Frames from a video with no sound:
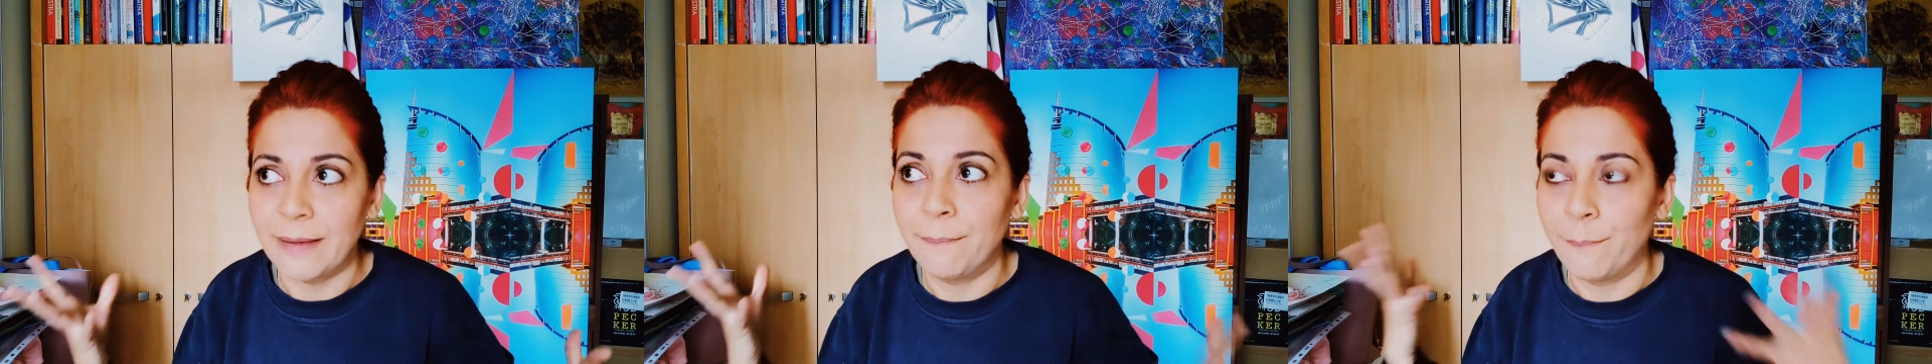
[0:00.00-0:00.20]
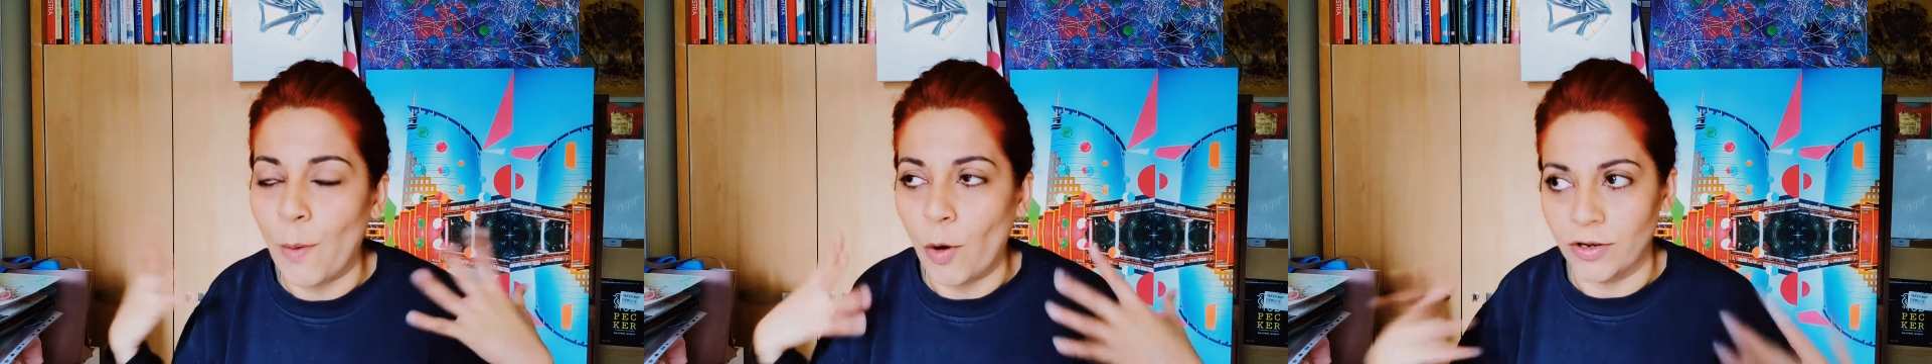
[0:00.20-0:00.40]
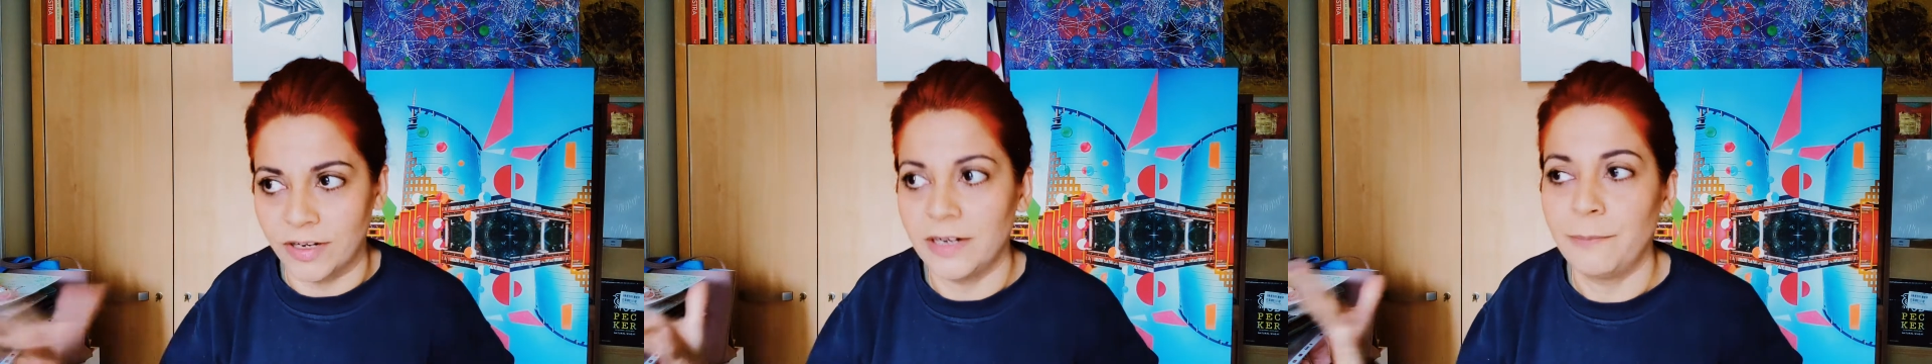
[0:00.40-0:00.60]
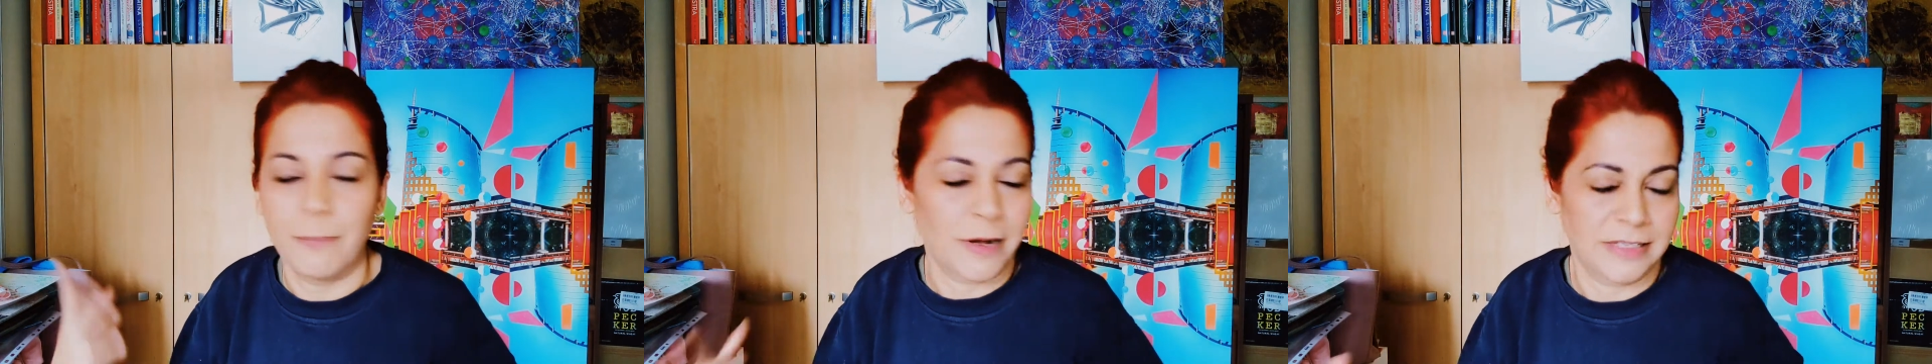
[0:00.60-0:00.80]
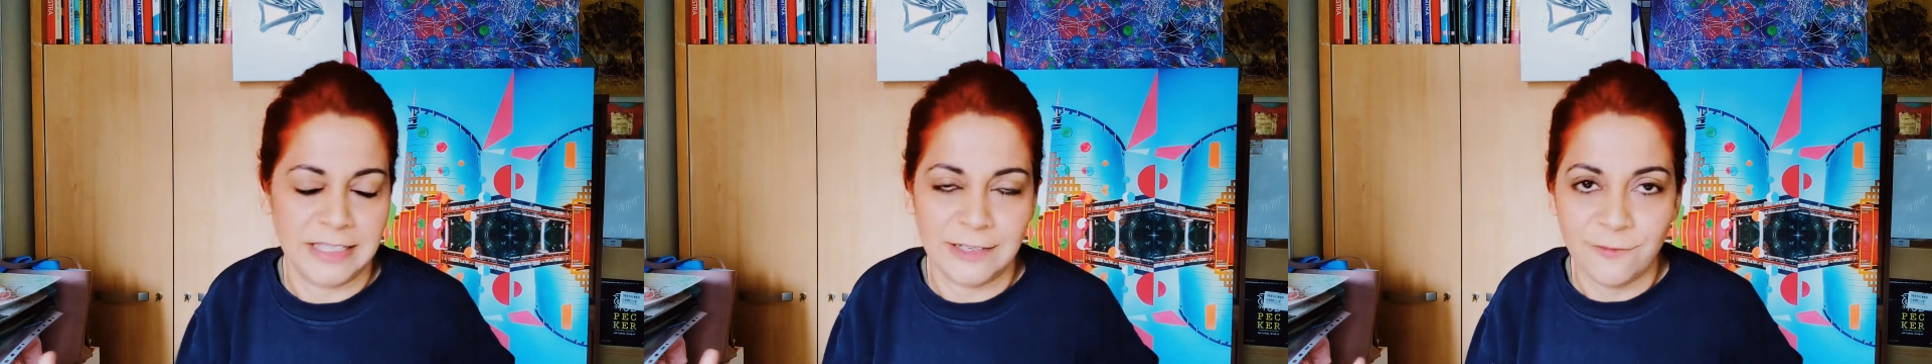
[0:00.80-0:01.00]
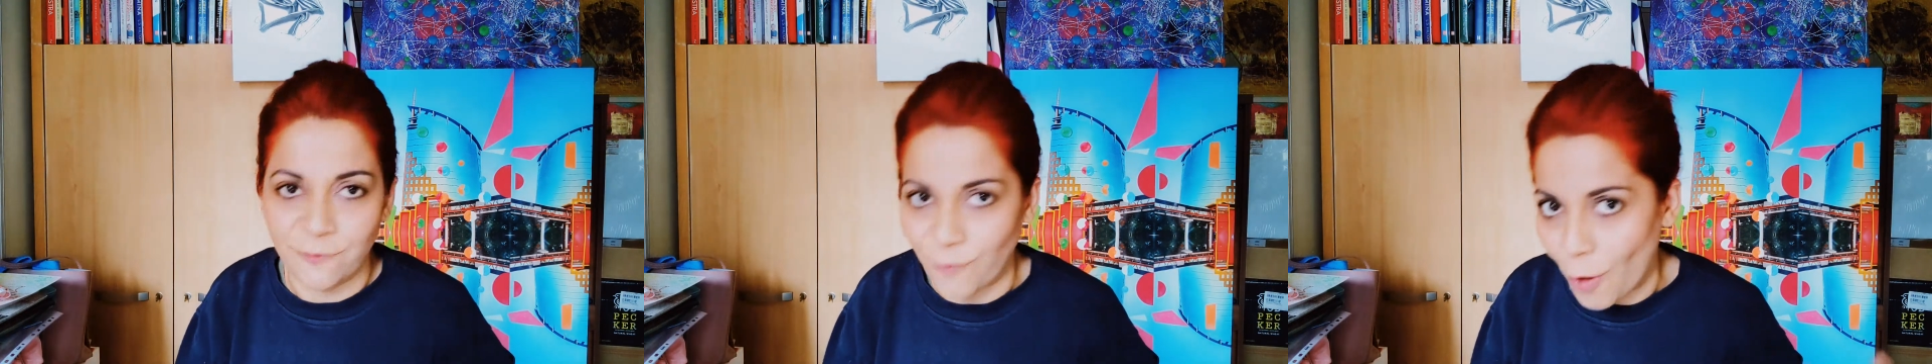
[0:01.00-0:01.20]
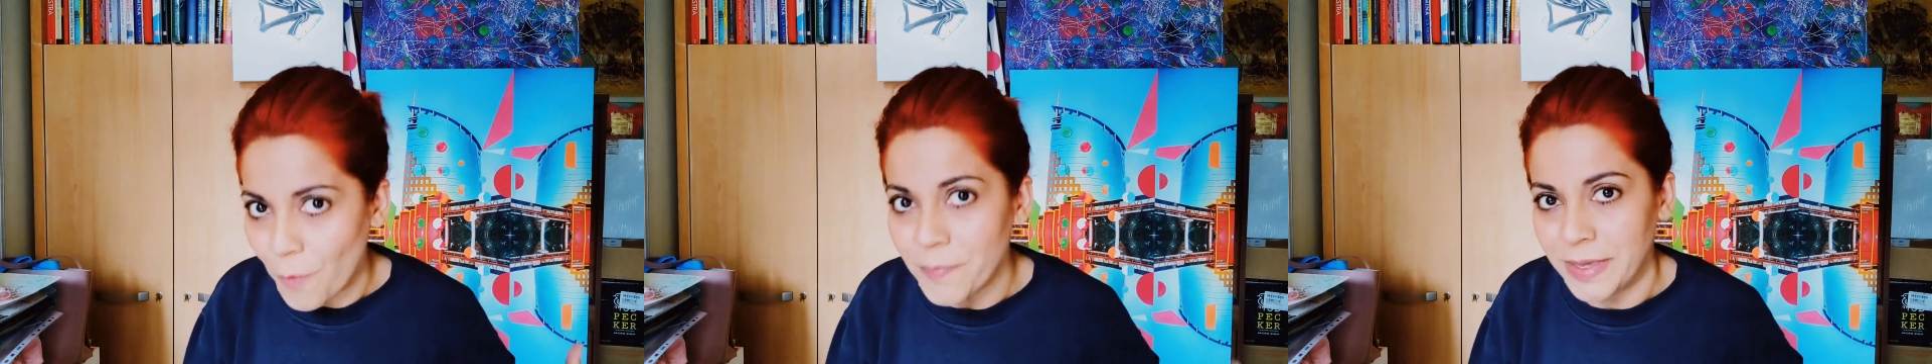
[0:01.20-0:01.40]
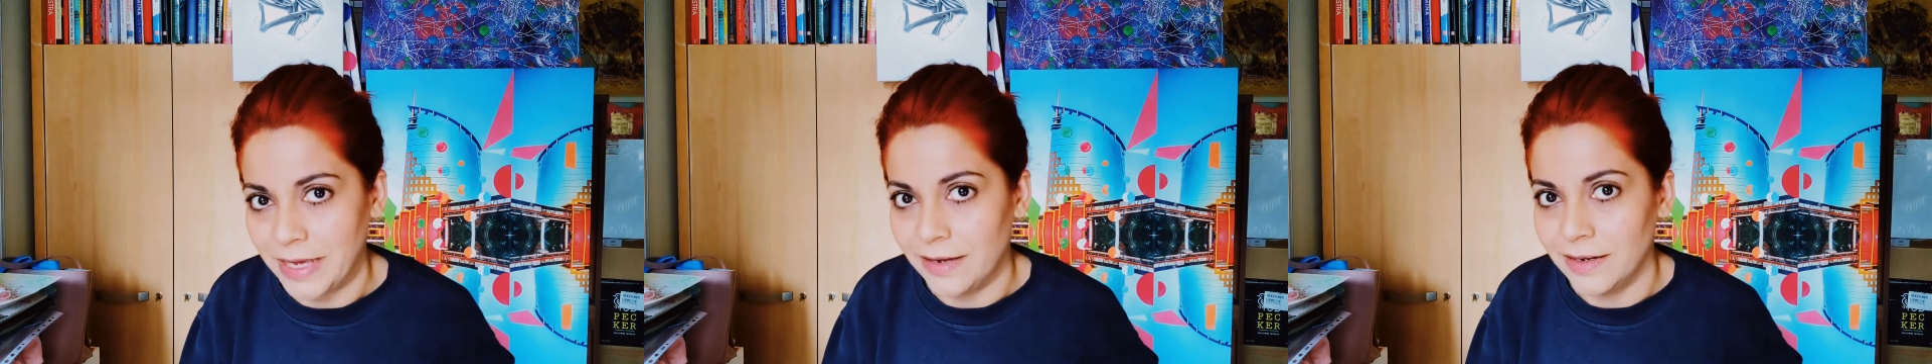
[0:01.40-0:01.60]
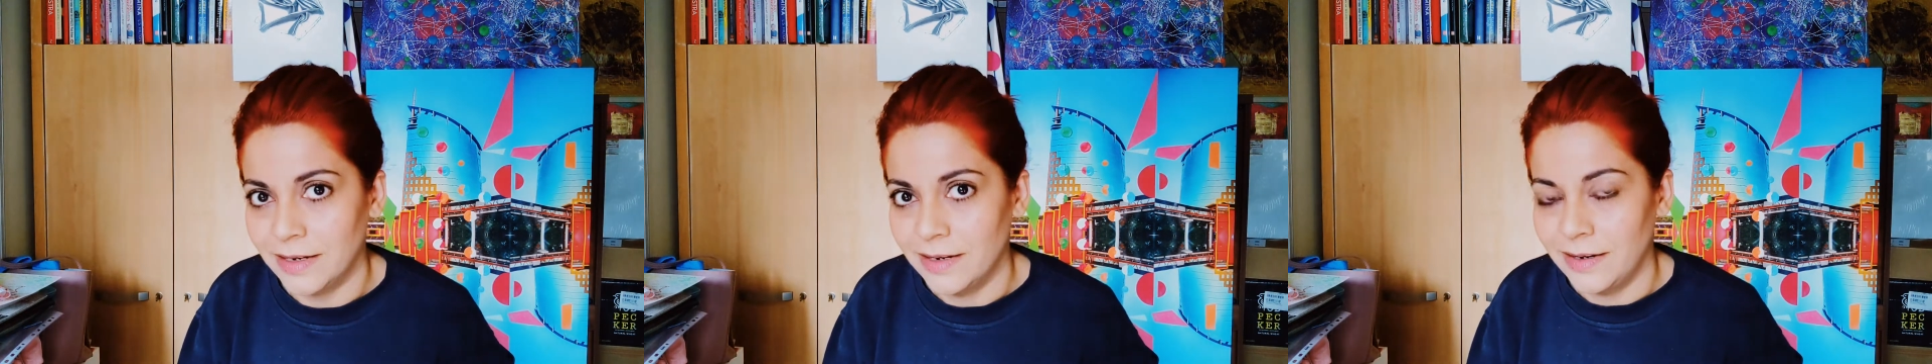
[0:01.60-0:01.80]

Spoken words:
important person for me,